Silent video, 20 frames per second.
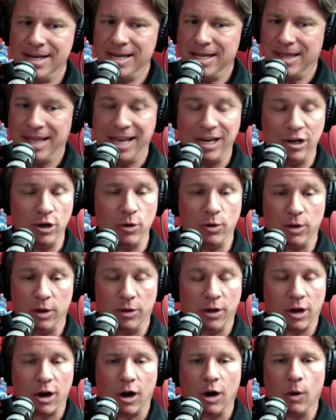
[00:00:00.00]
They knew that
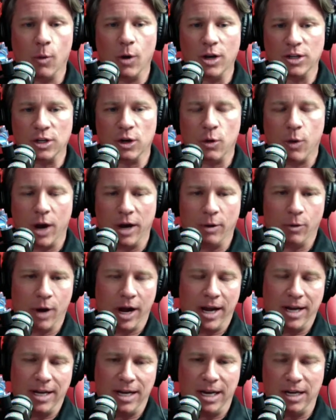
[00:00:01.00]
the car wasn't quite
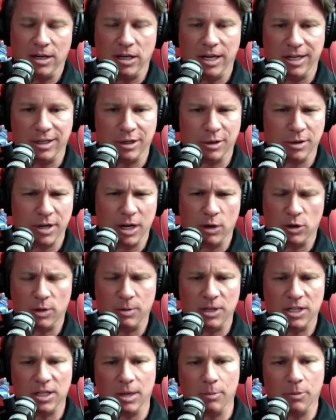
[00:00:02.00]
right. And it turned out to
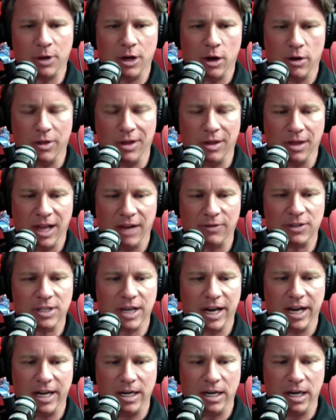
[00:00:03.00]
be something on the left
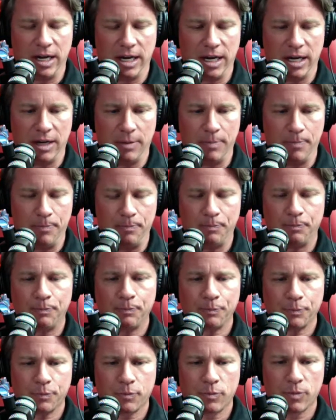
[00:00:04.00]
side,
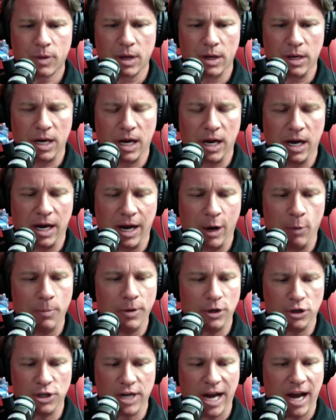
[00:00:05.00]

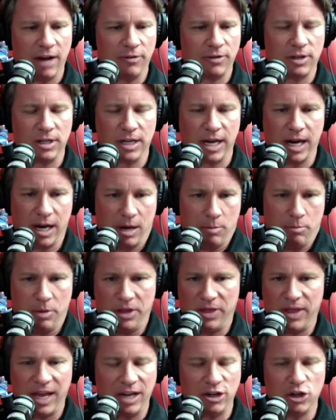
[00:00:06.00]
output shaft,
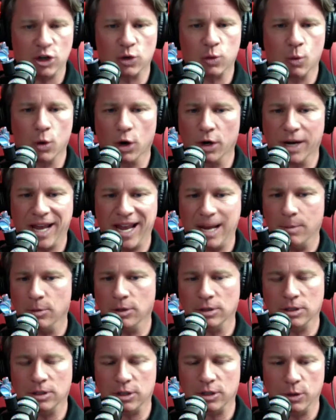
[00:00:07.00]
but they just weren't
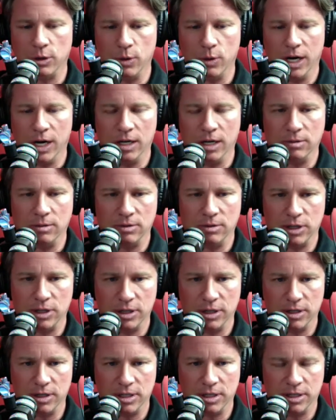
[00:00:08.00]
able to
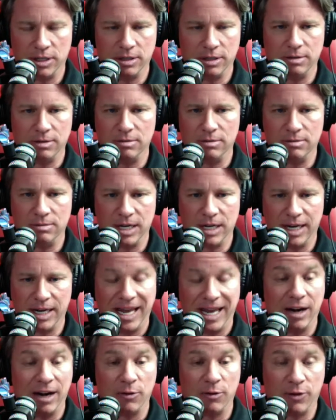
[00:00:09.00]

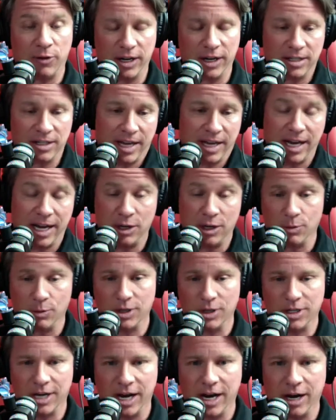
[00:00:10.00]
get it fixed. They had to
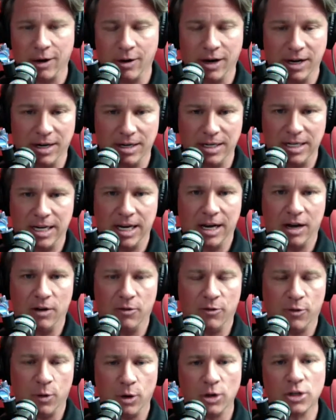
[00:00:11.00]
retire. And
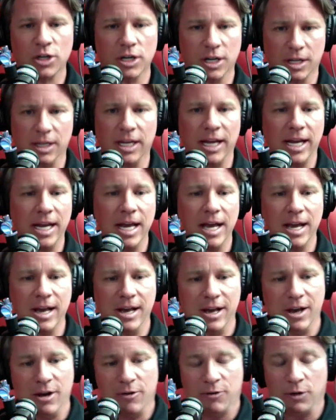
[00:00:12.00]
unfortunately
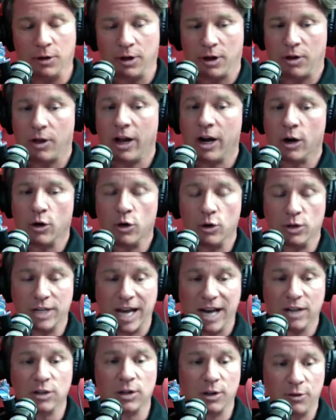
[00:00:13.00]
for Leclerc, who's
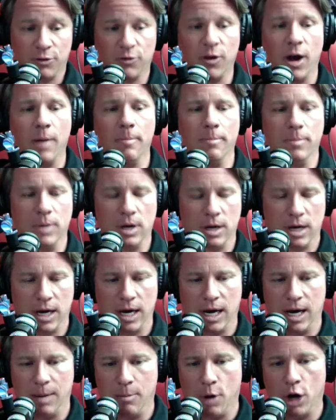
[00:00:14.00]
actually from
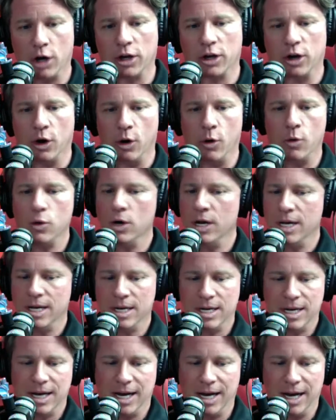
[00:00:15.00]
Monaco,
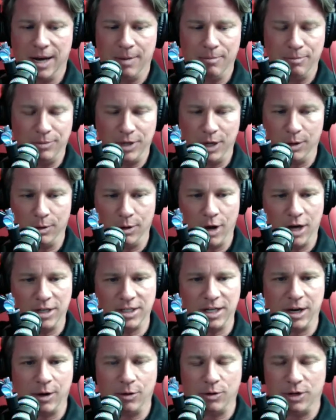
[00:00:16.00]

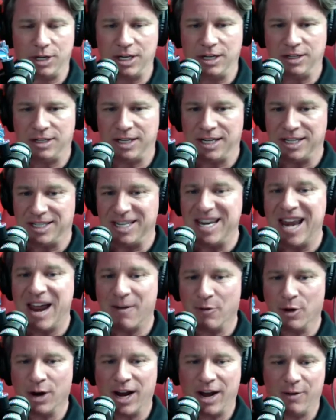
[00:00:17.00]
lost out. He's
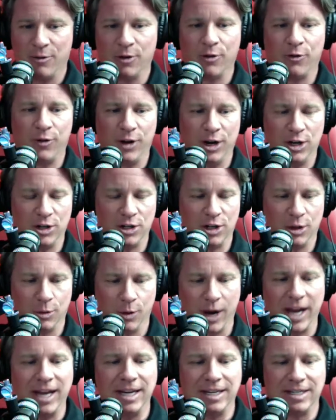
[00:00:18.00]
never ever finished the
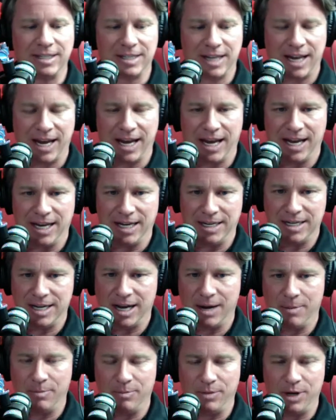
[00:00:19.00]
race. And
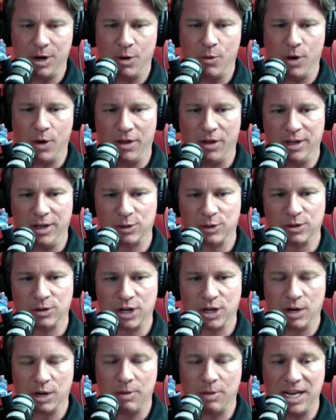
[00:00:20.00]
while this was
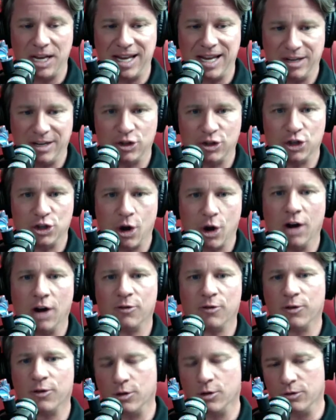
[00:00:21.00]
going to be his shot
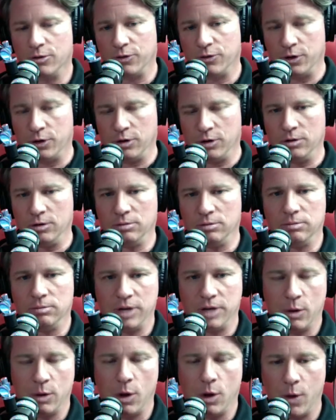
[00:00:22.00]
for a
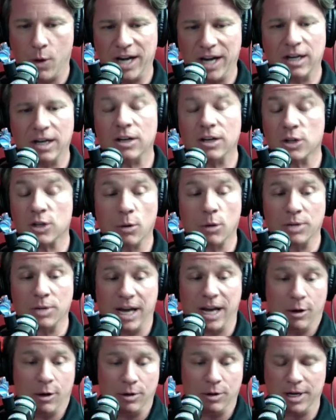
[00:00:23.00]
win in his
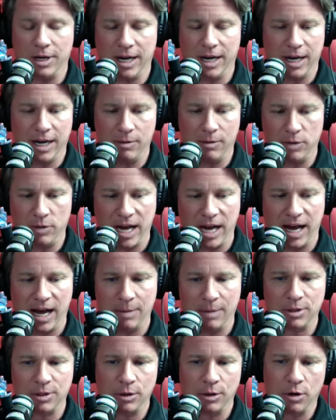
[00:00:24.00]
hometown,
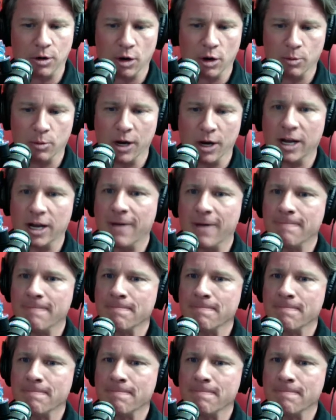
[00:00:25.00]
absolute heartbreak.